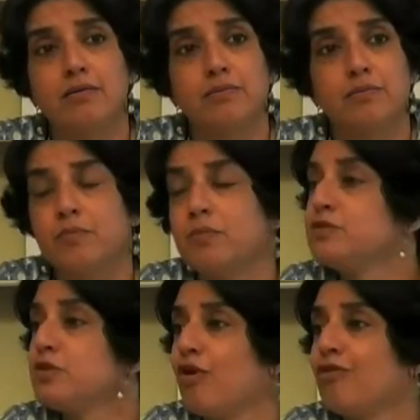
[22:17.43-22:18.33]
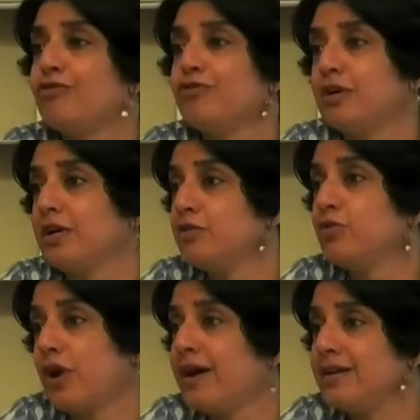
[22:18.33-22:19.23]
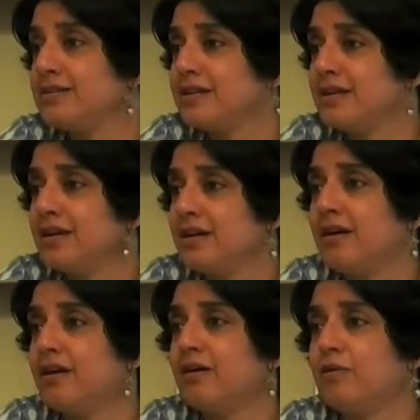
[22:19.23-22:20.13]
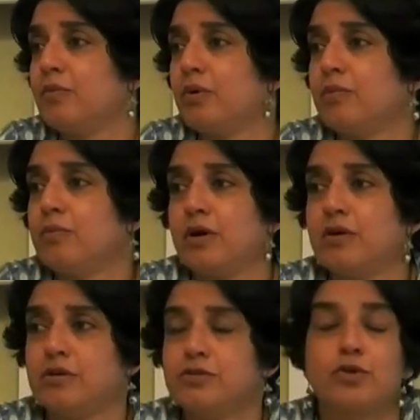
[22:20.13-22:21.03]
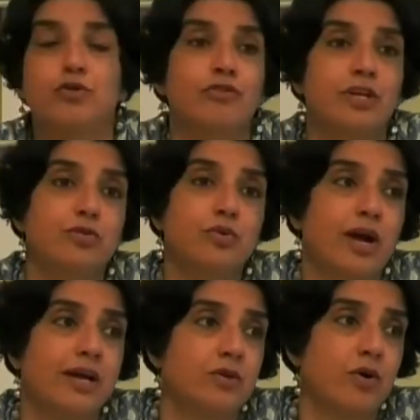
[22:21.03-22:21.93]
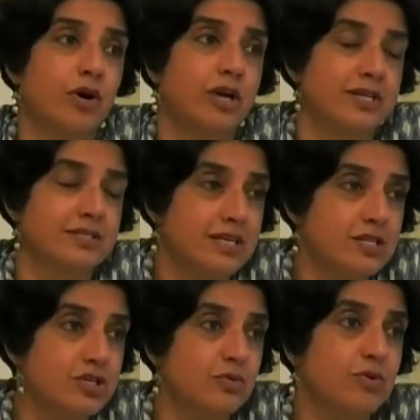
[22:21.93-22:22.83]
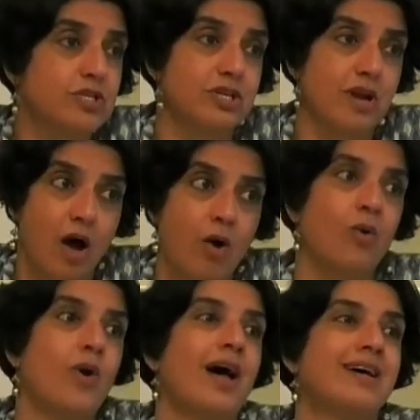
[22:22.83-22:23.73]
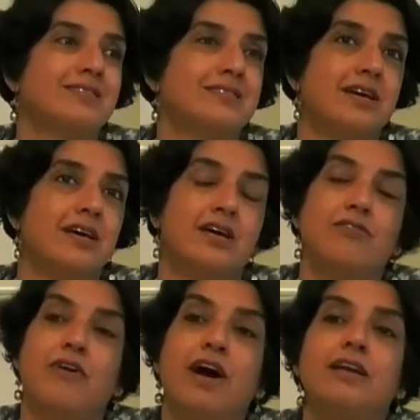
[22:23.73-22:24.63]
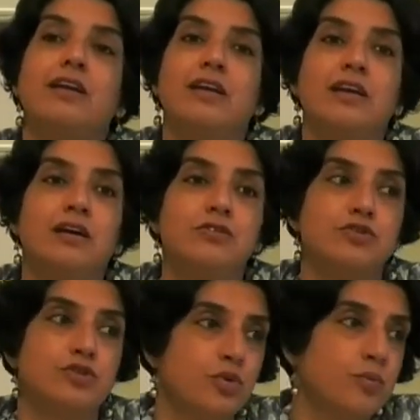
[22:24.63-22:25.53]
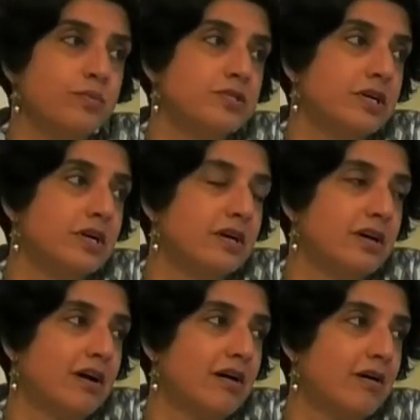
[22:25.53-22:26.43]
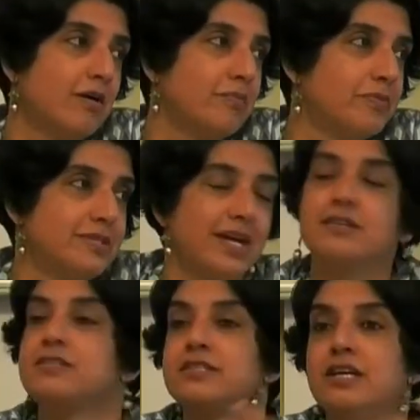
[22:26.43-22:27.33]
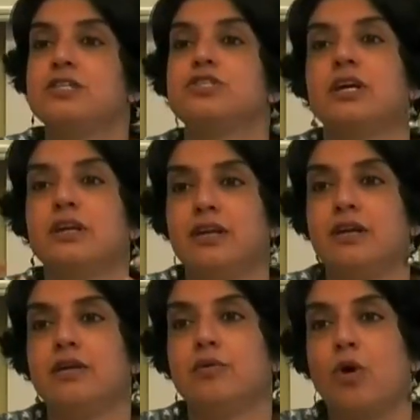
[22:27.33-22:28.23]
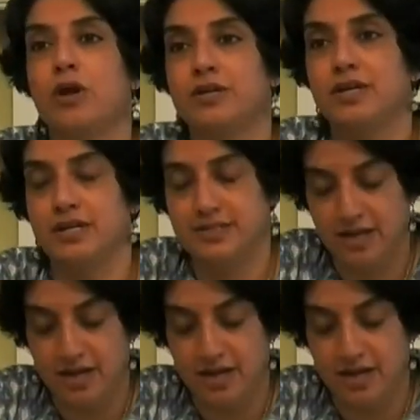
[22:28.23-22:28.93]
members of the Hindu Right, a sort of Hindu Right organization, which now has finally assumed center stage in Indian politics.